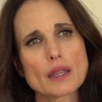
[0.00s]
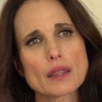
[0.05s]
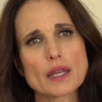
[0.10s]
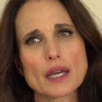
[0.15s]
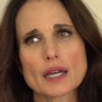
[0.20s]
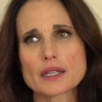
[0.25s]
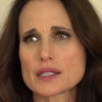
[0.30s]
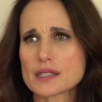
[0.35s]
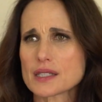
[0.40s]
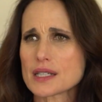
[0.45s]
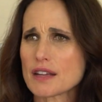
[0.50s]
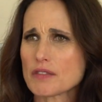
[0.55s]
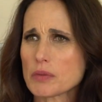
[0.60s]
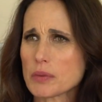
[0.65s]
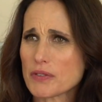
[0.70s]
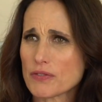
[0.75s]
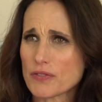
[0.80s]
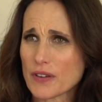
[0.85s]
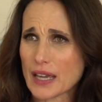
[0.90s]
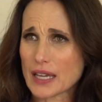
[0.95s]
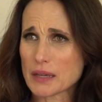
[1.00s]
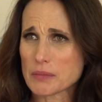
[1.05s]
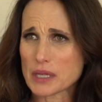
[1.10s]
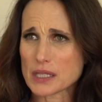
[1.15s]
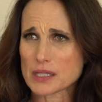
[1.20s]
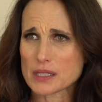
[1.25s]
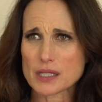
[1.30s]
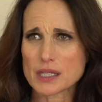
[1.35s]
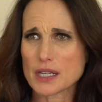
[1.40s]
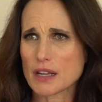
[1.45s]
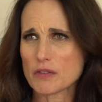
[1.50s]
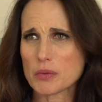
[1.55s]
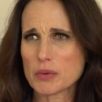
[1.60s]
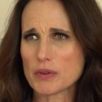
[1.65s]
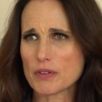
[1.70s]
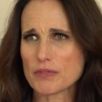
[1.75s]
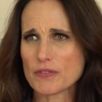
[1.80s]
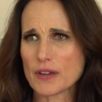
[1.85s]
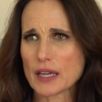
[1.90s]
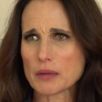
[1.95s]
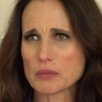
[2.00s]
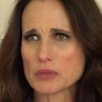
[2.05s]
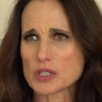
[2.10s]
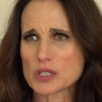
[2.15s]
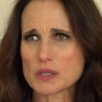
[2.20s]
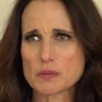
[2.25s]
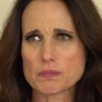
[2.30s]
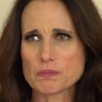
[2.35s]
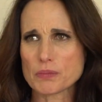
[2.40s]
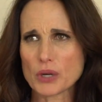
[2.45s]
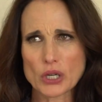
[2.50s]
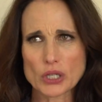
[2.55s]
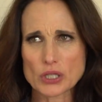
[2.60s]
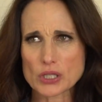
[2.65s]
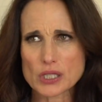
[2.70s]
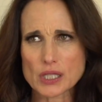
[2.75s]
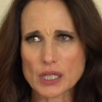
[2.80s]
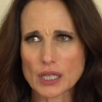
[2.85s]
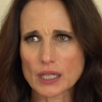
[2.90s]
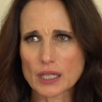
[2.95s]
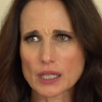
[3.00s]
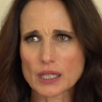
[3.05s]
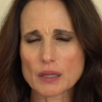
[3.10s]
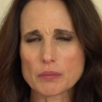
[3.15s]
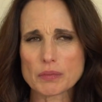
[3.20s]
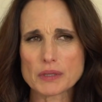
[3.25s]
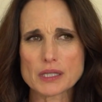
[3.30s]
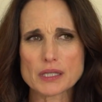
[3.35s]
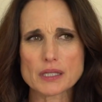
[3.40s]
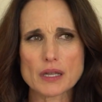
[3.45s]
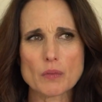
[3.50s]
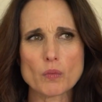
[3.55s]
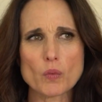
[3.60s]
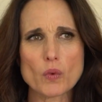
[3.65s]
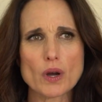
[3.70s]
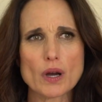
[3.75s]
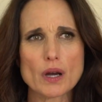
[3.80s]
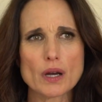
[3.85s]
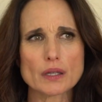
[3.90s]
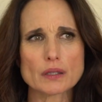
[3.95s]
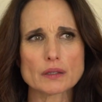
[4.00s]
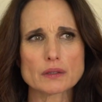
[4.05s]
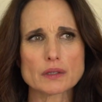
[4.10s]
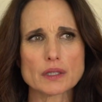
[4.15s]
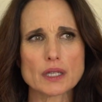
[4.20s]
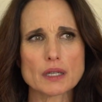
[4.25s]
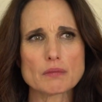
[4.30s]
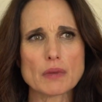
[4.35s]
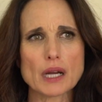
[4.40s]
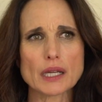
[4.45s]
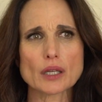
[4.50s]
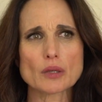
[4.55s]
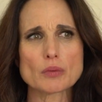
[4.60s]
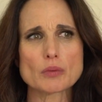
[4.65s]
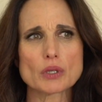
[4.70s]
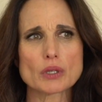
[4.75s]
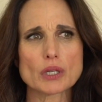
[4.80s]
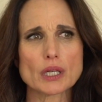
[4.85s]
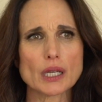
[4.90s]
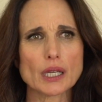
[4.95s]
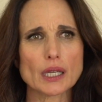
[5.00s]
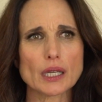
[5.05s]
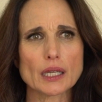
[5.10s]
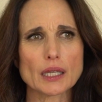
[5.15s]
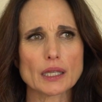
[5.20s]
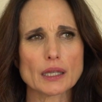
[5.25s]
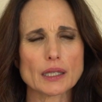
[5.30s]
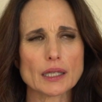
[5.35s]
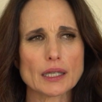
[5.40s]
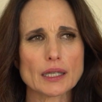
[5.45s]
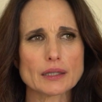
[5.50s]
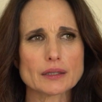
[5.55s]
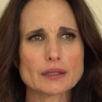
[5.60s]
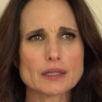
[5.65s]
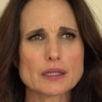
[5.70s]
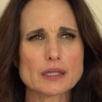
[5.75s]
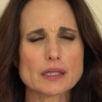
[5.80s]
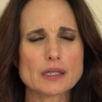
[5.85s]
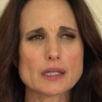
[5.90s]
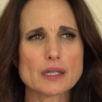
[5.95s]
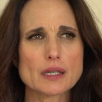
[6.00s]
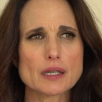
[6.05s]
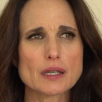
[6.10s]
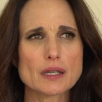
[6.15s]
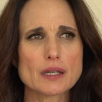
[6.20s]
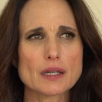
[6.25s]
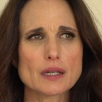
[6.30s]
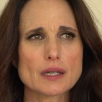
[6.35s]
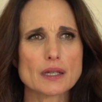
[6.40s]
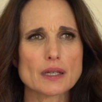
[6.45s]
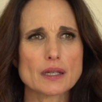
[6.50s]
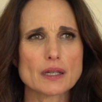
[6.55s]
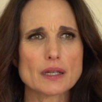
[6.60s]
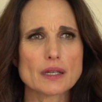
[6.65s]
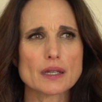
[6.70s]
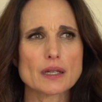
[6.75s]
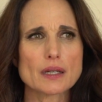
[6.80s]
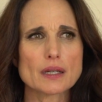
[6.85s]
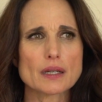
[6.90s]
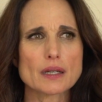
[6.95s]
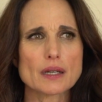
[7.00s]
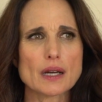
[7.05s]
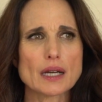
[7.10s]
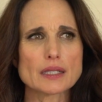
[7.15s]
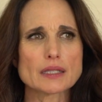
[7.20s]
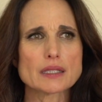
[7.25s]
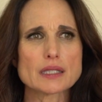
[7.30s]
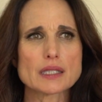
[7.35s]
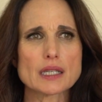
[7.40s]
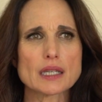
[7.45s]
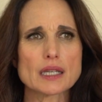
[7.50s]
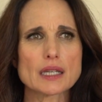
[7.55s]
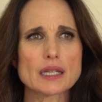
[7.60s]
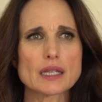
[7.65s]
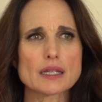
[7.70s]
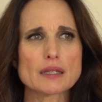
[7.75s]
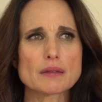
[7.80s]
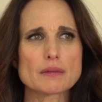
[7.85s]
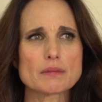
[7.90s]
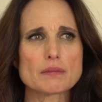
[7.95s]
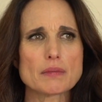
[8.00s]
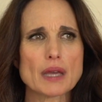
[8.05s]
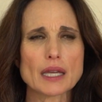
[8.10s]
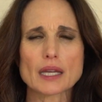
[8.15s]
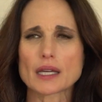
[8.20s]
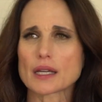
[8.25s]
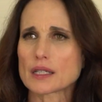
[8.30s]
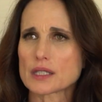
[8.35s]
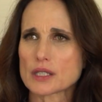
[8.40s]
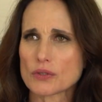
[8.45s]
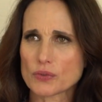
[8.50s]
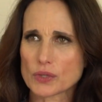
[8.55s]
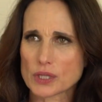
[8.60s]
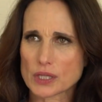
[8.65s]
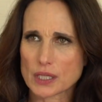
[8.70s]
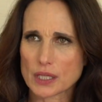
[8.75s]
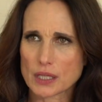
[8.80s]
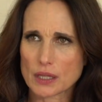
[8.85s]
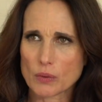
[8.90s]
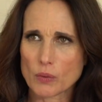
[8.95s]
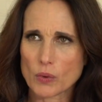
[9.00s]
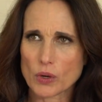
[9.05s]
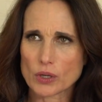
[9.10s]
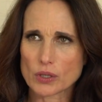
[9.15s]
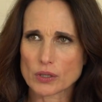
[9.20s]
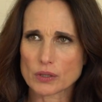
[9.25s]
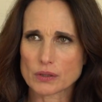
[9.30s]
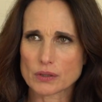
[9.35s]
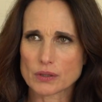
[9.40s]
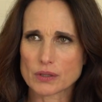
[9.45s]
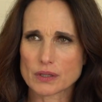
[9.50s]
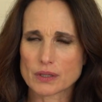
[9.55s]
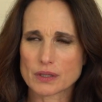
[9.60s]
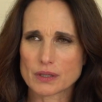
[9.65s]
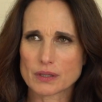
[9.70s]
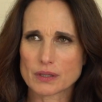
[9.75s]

that doesn't have to be famous, doesn't have to be a famous person. It could be someone in my community that I see making a difference in the world.